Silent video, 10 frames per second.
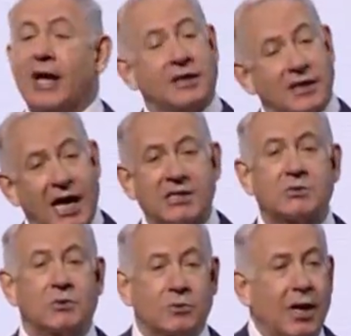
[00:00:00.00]
That's
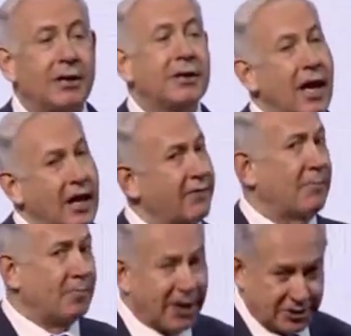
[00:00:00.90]
one heck of a
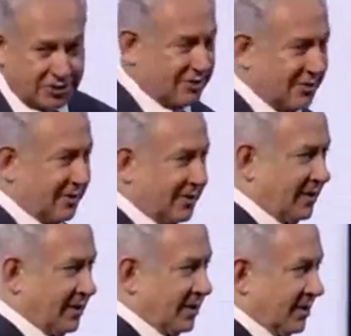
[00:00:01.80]
punch.
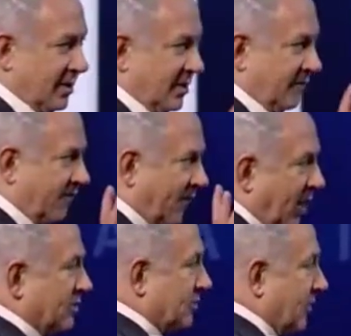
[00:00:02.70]
Very
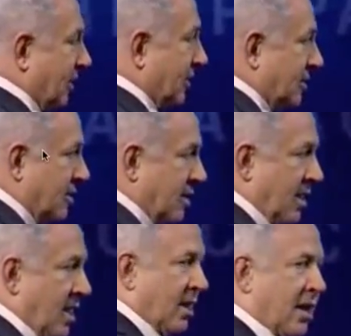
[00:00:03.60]
strong.
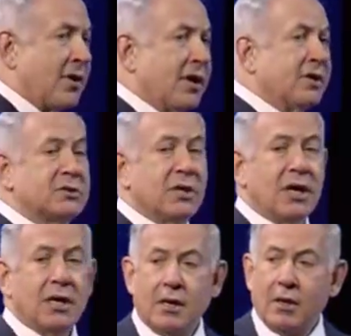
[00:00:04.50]
Now here's
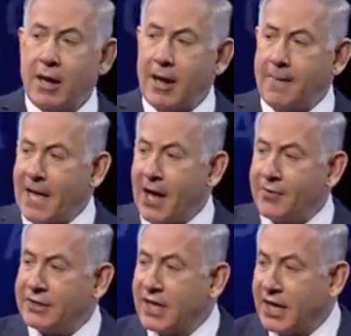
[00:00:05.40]
how the
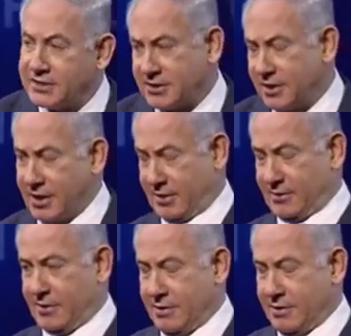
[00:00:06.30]
dots connect.